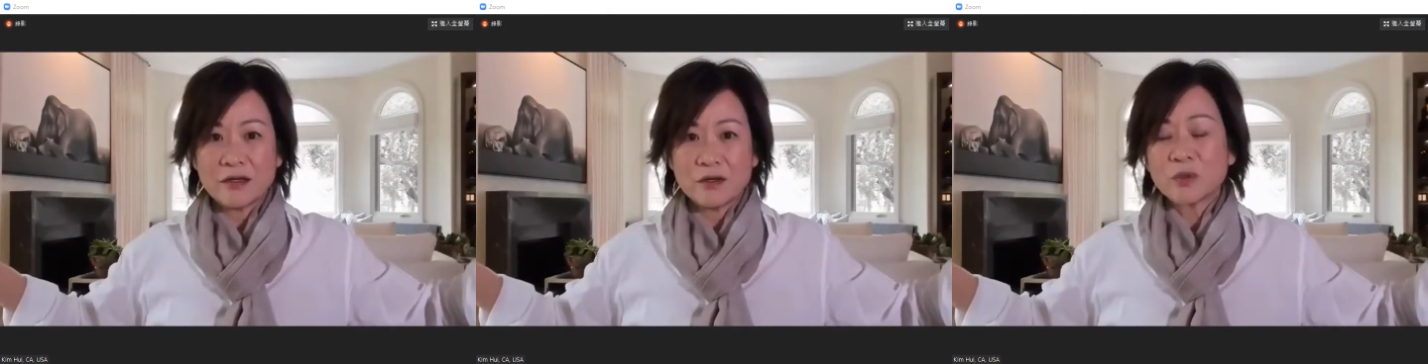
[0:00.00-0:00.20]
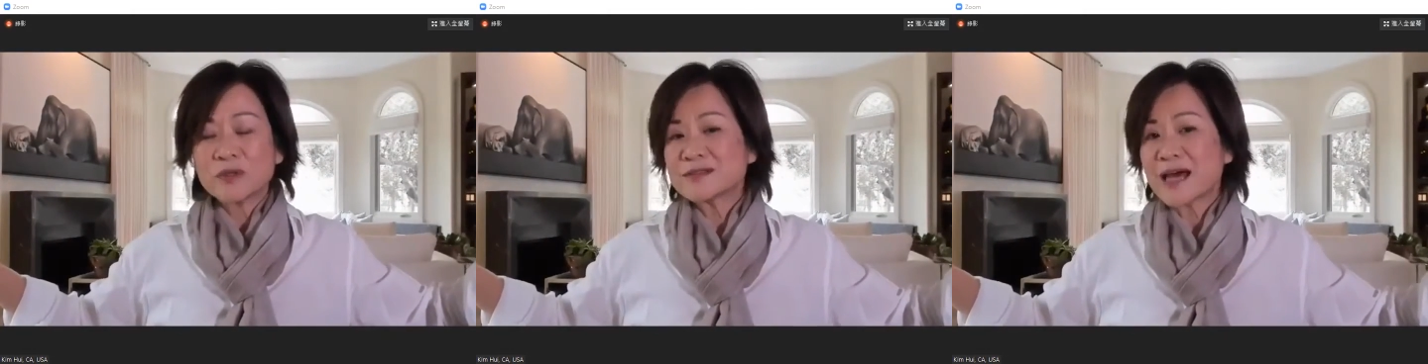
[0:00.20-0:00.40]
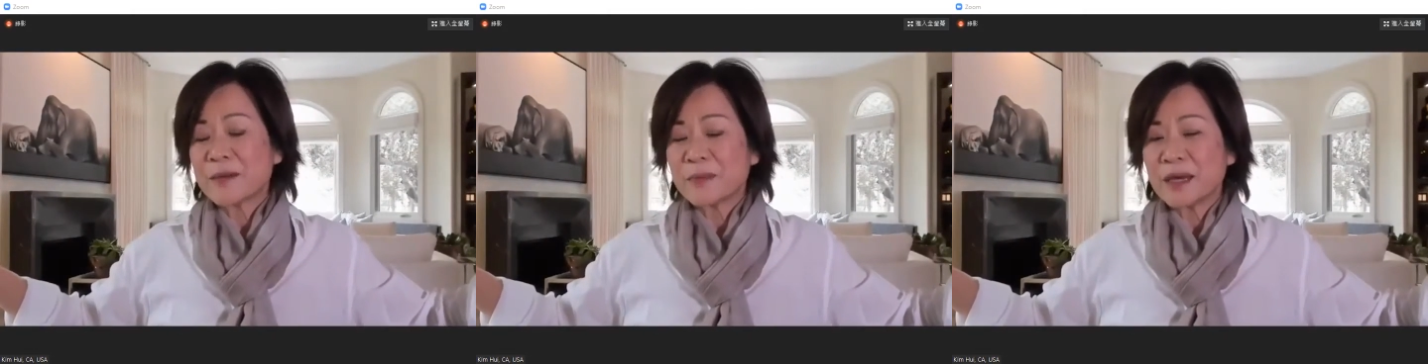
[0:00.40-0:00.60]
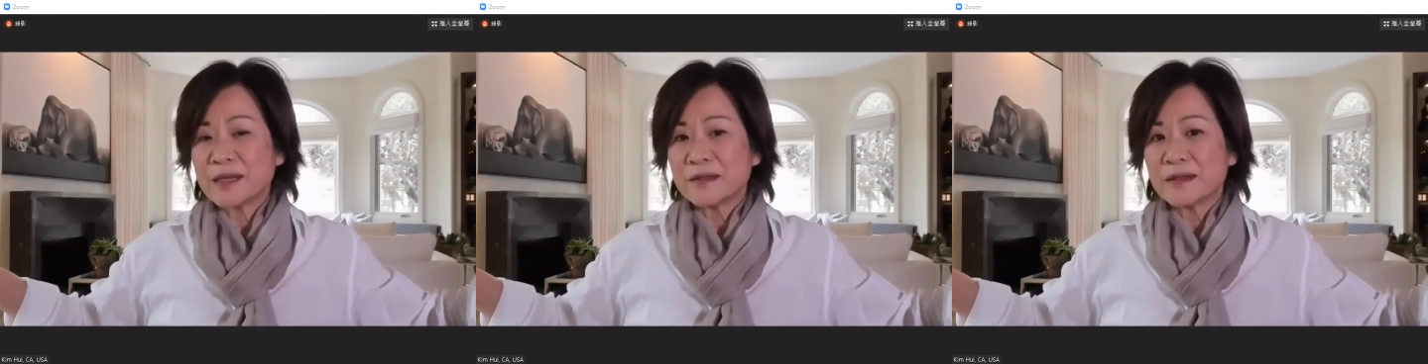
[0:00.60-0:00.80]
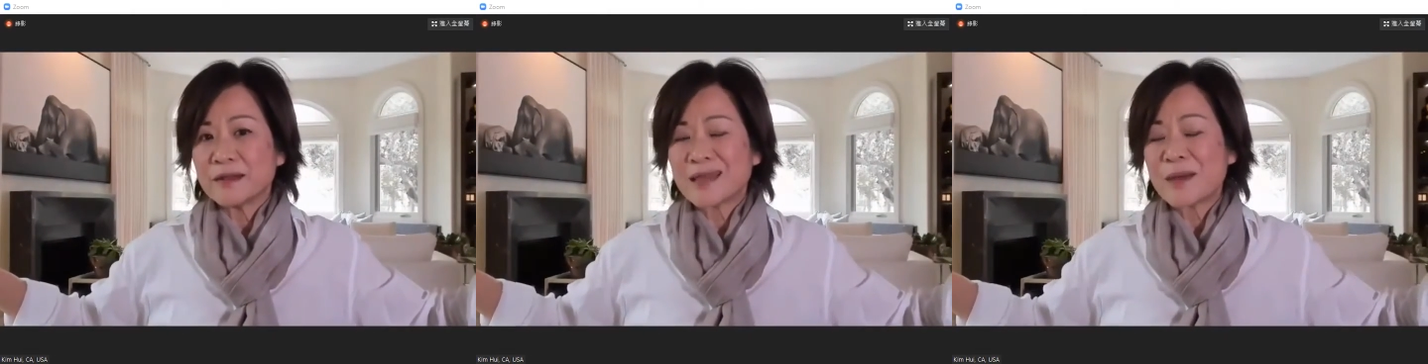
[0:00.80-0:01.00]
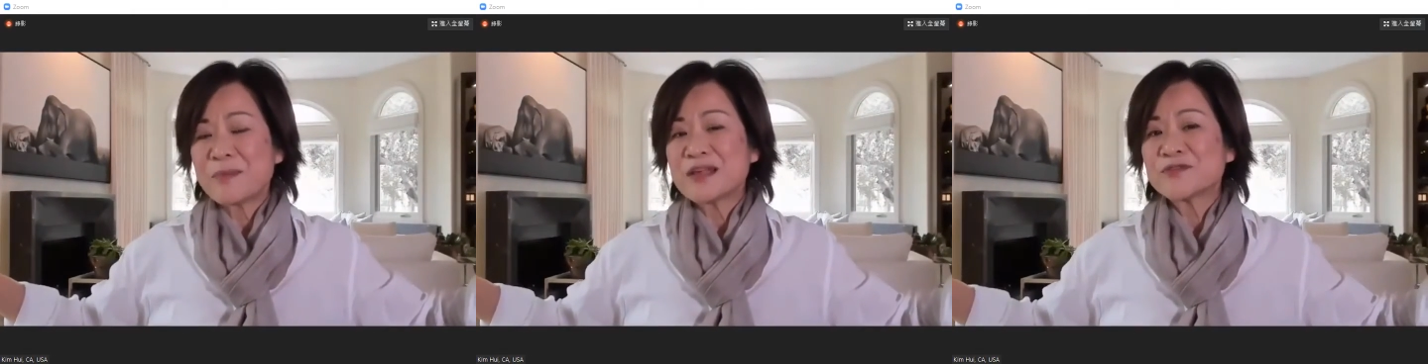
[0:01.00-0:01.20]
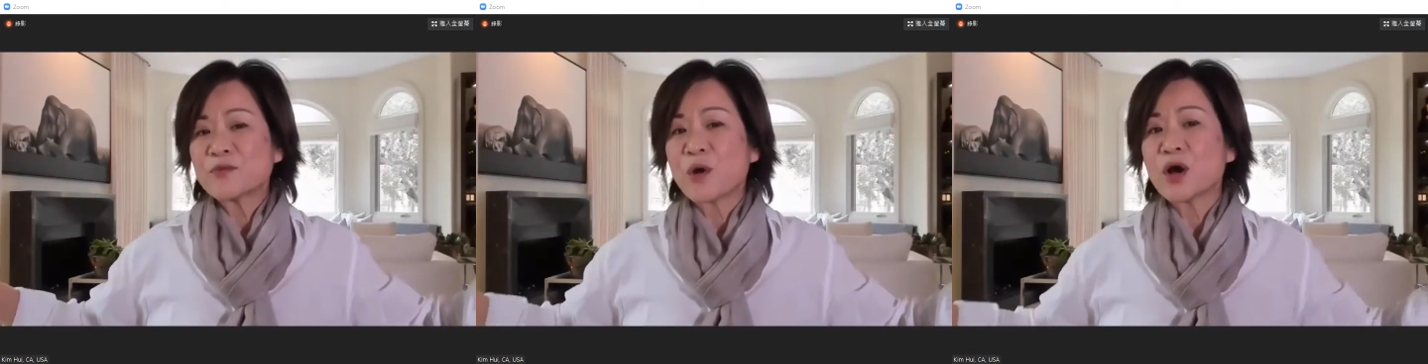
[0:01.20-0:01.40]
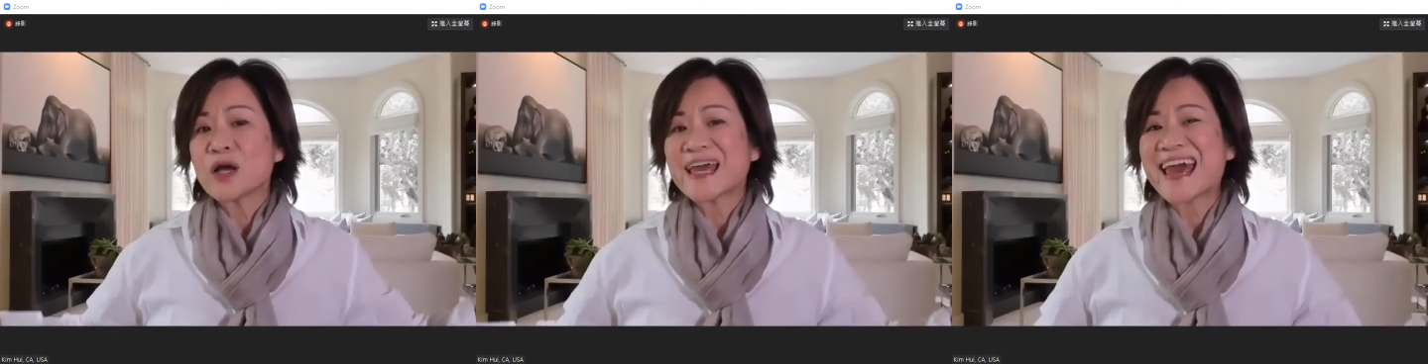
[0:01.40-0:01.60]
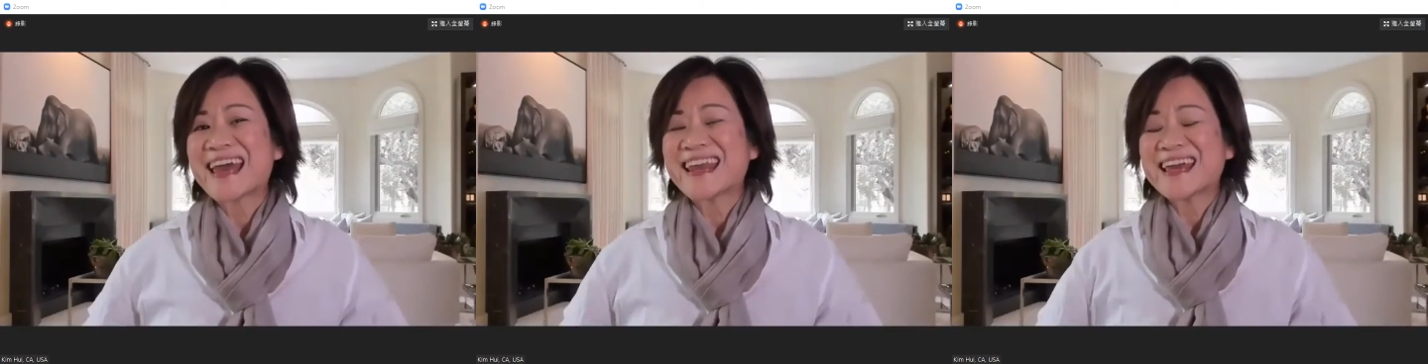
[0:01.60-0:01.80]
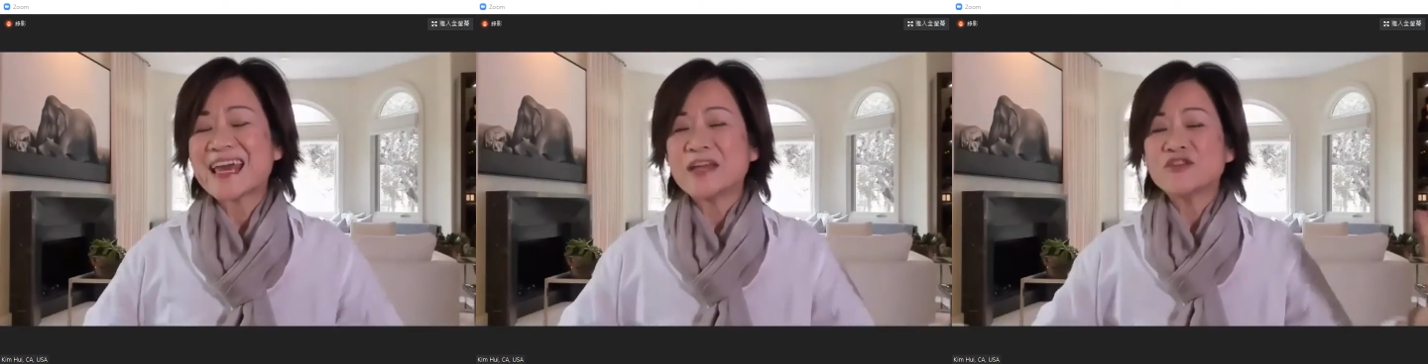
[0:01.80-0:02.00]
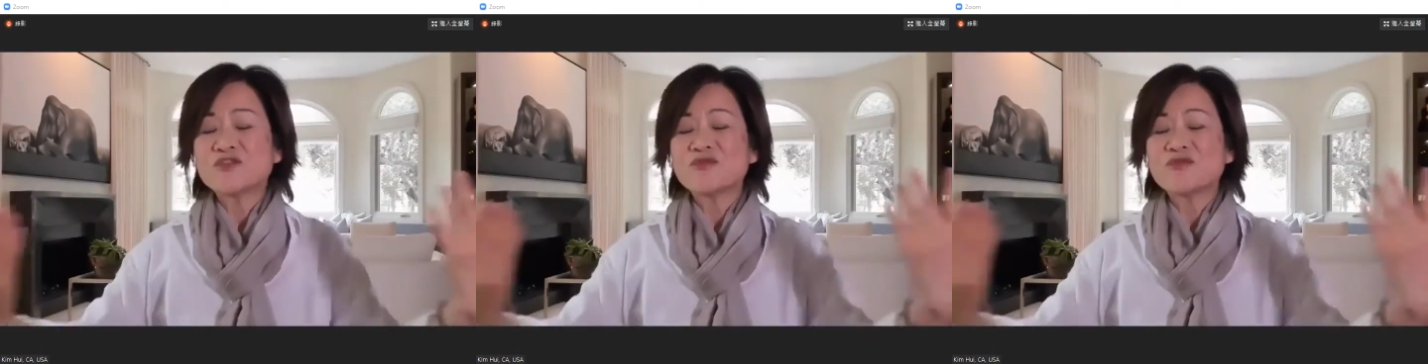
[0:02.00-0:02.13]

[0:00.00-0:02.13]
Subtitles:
What does that mean? That means we're getting into